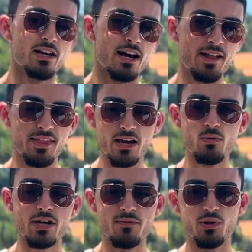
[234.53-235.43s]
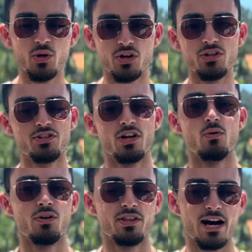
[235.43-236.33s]
and they will give you a good deal
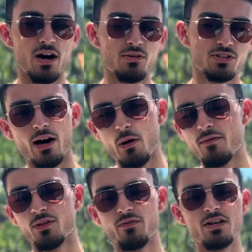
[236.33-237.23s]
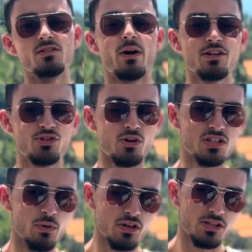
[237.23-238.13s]
on the house. However, the reason why I chose to
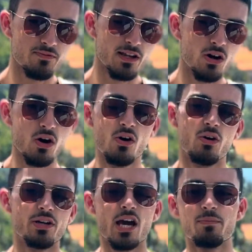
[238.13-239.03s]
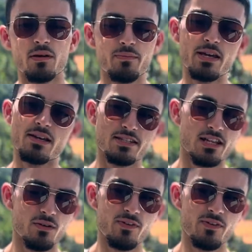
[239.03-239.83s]
book this villa on Airbnb instead of